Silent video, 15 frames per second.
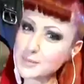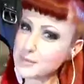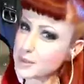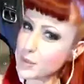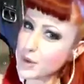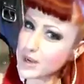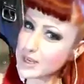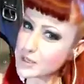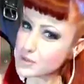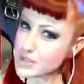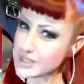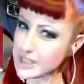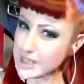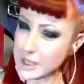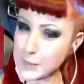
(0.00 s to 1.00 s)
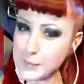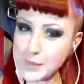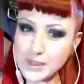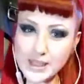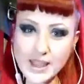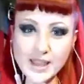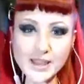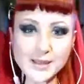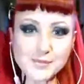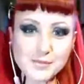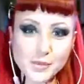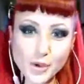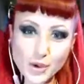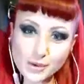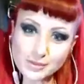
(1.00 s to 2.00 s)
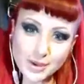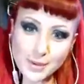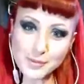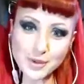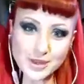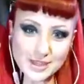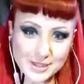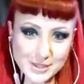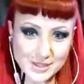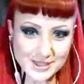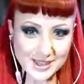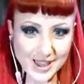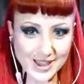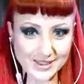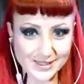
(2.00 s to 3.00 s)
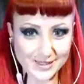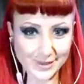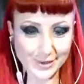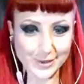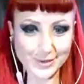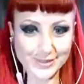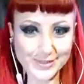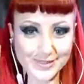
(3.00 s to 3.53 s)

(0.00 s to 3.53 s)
quite interesting, but yeah, I'm not into scat, so yeah.